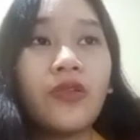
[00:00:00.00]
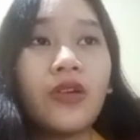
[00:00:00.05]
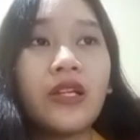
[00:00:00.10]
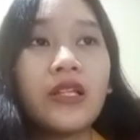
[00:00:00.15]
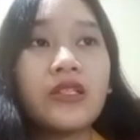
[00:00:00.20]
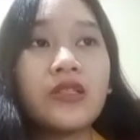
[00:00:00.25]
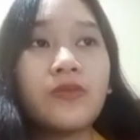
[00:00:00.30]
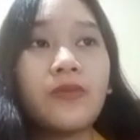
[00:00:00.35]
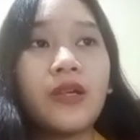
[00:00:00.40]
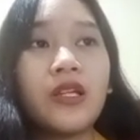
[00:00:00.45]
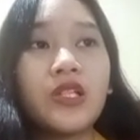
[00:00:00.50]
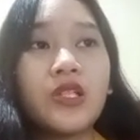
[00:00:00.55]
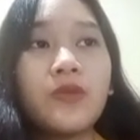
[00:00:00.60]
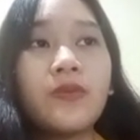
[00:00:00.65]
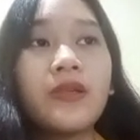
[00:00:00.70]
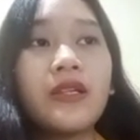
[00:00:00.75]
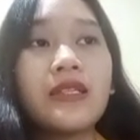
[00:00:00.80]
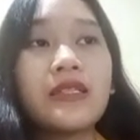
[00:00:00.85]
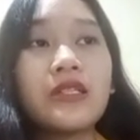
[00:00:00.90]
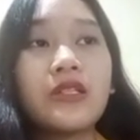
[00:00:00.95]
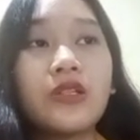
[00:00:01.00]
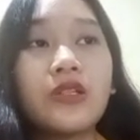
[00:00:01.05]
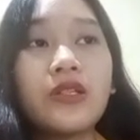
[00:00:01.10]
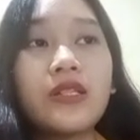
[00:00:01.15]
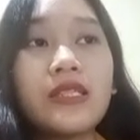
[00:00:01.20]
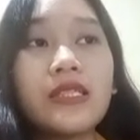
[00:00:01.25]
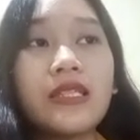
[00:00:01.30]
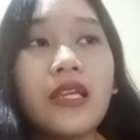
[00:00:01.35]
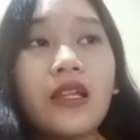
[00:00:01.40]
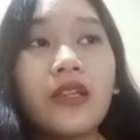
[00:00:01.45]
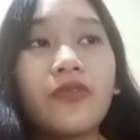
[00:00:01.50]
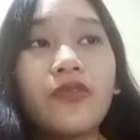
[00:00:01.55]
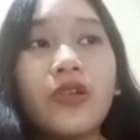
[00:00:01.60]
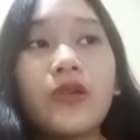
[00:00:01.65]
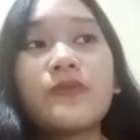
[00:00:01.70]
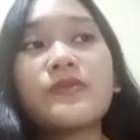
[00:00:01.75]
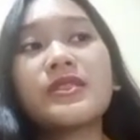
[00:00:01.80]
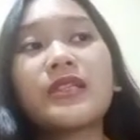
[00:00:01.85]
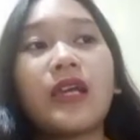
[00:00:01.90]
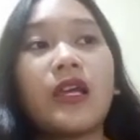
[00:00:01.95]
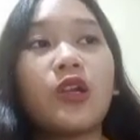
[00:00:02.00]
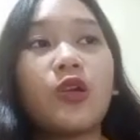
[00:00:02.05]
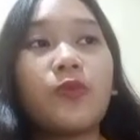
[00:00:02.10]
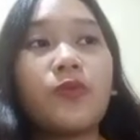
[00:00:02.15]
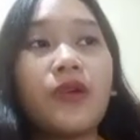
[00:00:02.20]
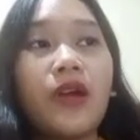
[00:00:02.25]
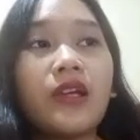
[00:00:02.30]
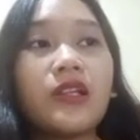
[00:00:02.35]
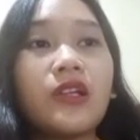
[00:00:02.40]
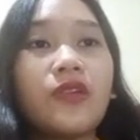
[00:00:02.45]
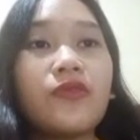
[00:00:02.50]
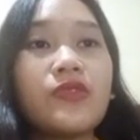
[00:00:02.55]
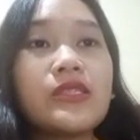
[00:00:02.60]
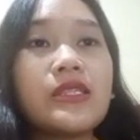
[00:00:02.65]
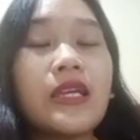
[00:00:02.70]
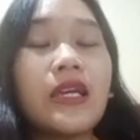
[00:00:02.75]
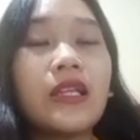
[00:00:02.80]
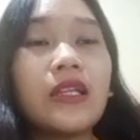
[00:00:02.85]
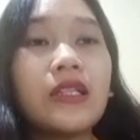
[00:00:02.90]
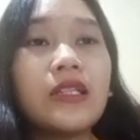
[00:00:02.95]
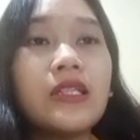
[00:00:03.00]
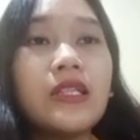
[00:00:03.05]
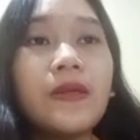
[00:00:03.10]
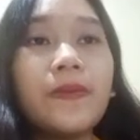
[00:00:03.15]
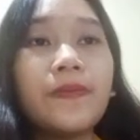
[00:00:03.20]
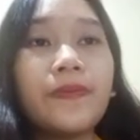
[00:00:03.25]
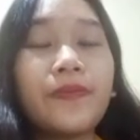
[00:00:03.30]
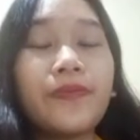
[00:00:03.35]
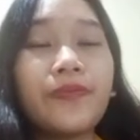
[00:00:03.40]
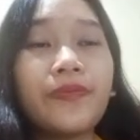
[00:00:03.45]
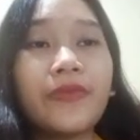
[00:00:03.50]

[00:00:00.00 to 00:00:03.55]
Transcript: financial management ensures that firms can operate efficiently,